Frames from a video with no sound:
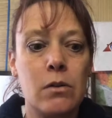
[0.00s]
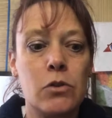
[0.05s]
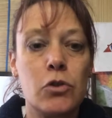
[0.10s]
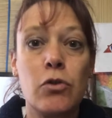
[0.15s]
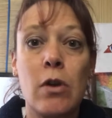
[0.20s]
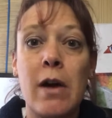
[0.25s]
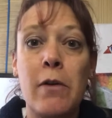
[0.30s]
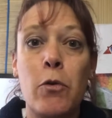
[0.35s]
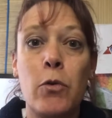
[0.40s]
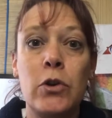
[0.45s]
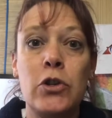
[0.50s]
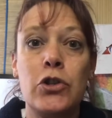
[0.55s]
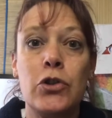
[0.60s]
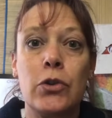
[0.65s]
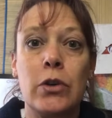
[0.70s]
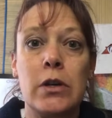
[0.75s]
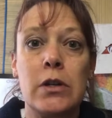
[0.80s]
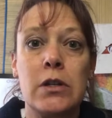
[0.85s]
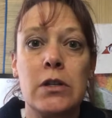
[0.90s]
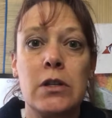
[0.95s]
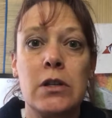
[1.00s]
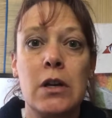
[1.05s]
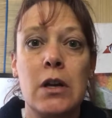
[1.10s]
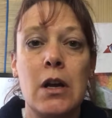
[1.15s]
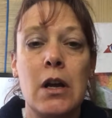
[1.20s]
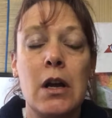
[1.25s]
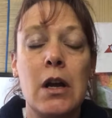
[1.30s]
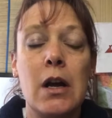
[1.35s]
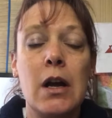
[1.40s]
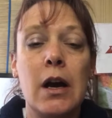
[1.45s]
travel insurance.
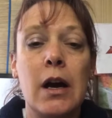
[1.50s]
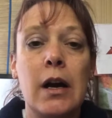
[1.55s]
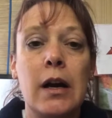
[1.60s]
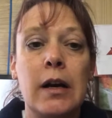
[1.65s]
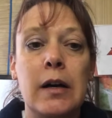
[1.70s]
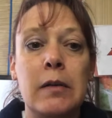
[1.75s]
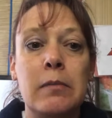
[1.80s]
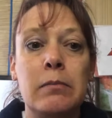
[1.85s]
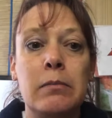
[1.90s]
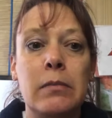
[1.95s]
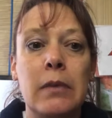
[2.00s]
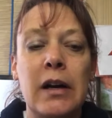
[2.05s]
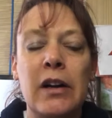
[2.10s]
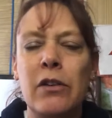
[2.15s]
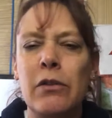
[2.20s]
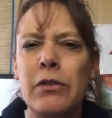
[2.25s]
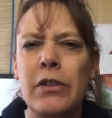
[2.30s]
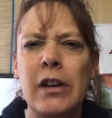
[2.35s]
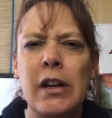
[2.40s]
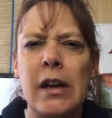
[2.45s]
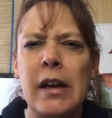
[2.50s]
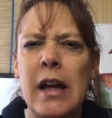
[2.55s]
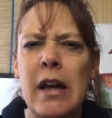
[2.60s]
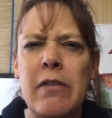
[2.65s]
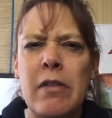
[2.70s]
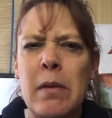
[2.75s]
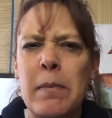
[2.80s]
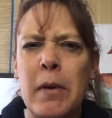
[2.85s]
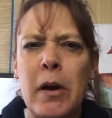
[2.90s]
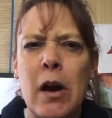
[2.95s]
I don't think I
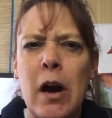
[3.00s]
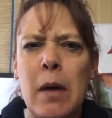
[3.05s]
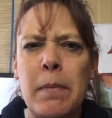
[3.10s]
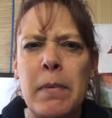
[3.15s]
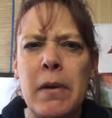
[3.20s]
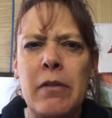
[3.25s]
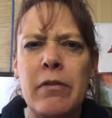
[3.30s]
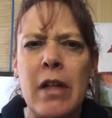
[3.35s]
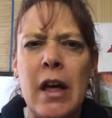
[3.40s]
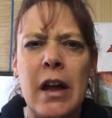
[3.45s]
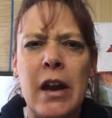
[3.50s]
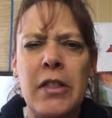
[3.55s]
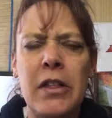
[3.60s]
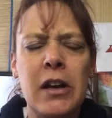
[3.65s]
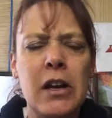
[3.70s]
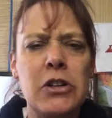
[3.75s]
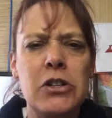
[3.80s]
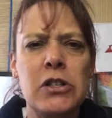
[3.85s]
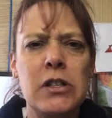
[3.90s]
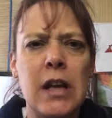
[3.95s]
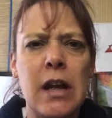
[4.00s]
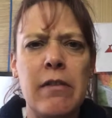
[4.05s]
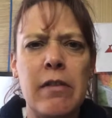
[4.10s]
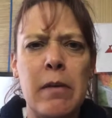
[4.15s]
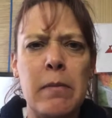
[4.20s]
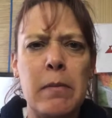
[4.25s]
gave them a copy of that. I think I just gave